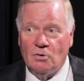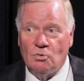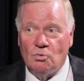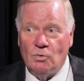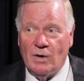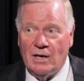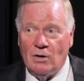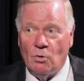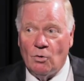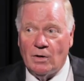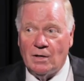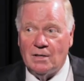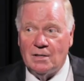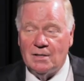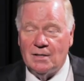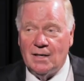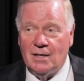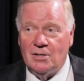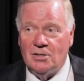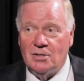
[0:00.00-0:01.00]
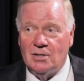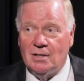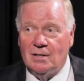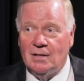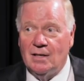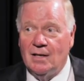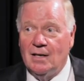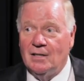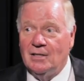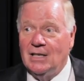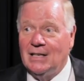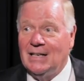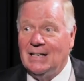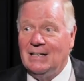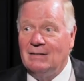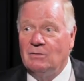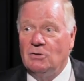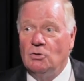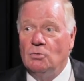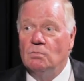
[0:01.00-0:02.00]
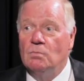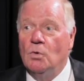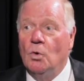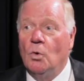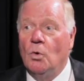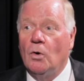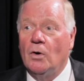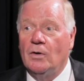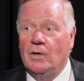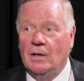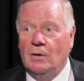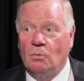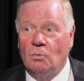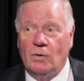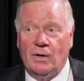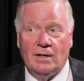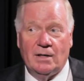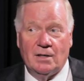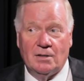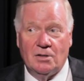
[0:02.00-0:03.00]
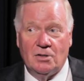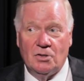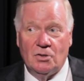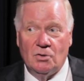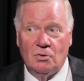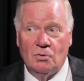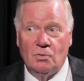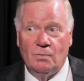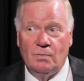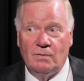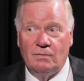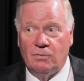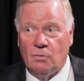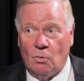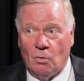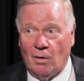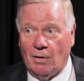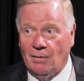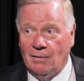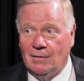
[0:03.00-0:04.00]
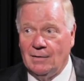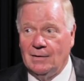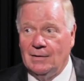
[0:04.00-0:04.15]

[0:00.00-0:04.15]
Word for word: great organization that can even do more than what it could do before